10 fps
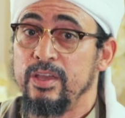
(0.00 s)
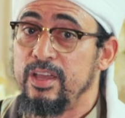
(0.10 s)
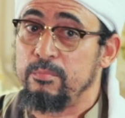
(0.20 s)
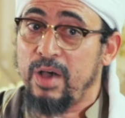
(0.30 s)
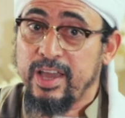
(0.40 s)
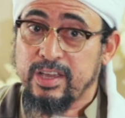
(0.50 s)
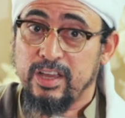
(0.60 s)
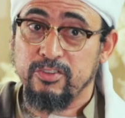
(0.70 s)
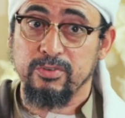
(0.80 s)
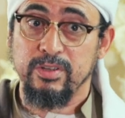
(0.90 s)
In my
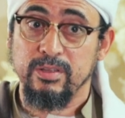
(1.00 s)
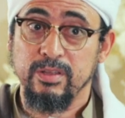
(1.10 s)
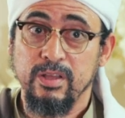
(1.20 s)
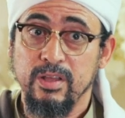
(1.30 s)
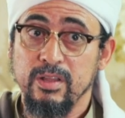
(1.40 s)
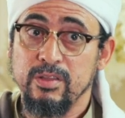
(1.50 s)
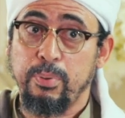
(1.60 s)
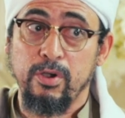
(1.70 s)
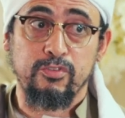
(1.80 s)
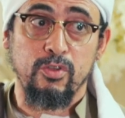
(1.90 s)
country, the
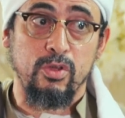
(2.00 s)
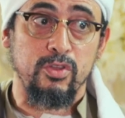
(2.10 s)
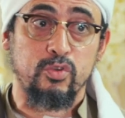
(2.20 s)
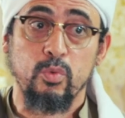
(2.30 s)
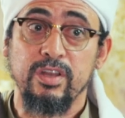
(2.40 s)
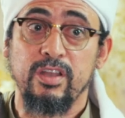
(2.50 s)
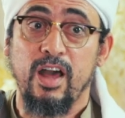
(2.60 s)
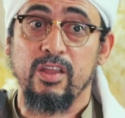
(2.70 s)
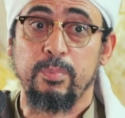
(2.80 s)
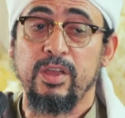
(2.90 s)
person on the $20
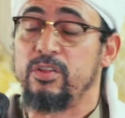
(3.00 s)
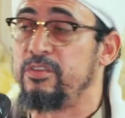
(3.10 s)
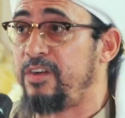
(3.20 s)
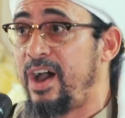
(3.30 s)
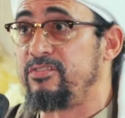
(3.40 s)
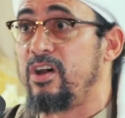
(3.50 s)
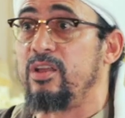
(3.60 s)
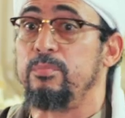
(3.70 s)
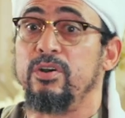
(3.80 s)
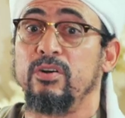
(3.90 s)
bill, the
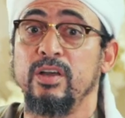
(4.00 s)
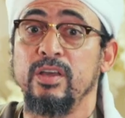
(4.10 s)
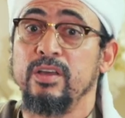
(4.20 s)
$5 bill,